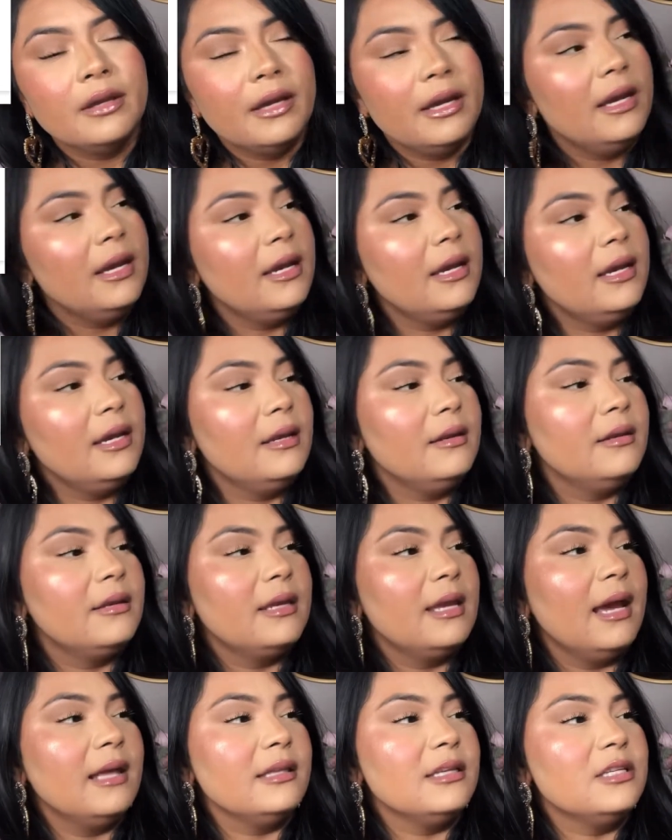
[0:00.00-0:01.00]
And
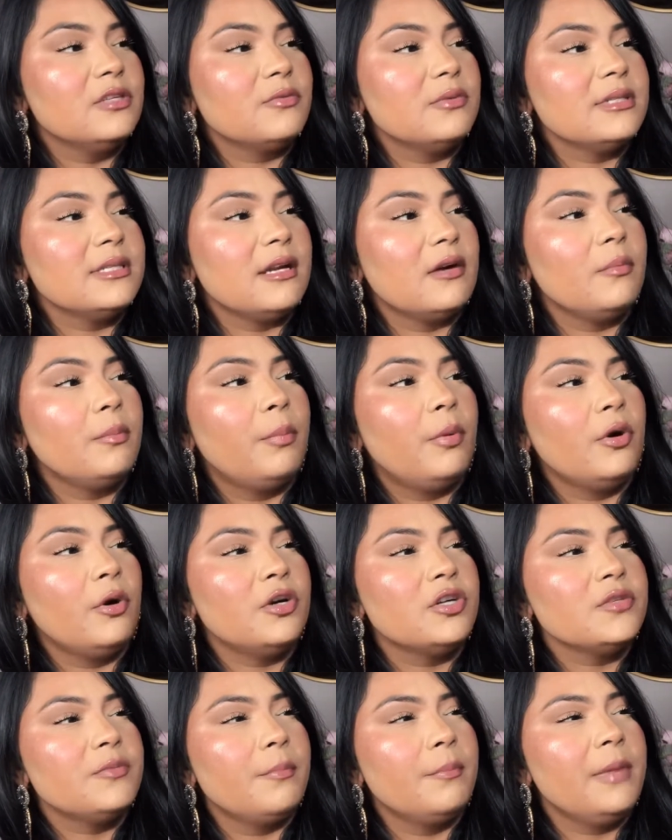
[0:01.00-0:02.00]
yeah, these ones are
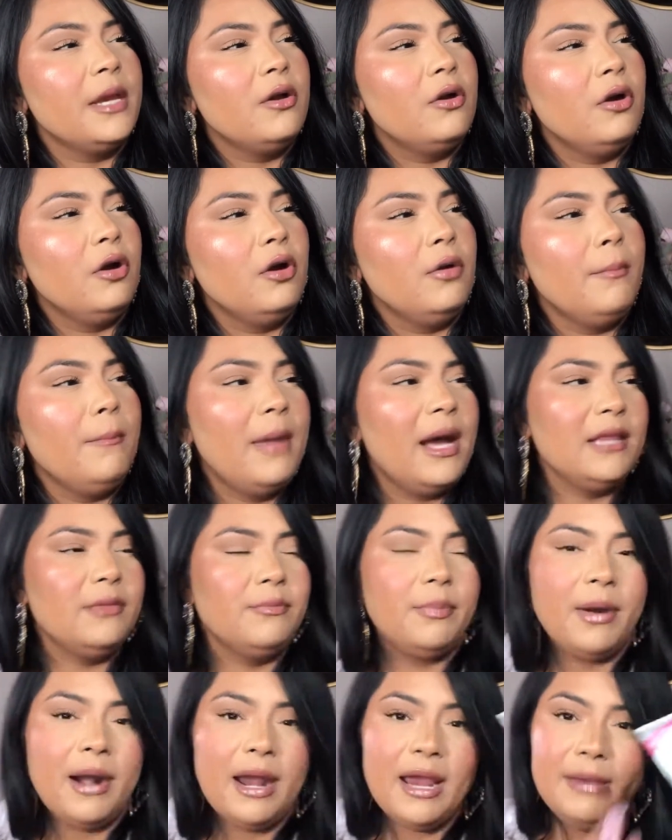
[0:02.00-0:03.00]
Pores Bigo Matte
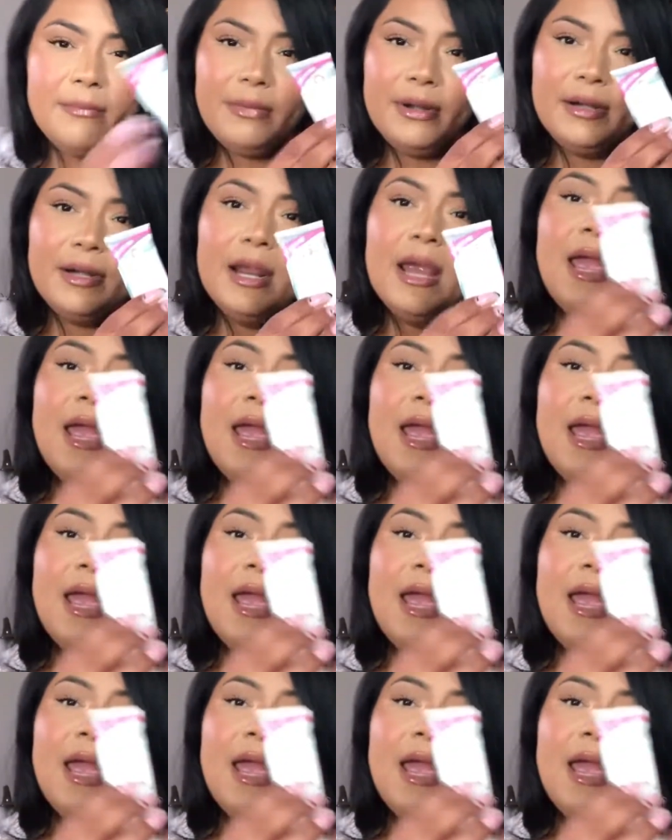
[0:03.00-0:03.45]
Primer,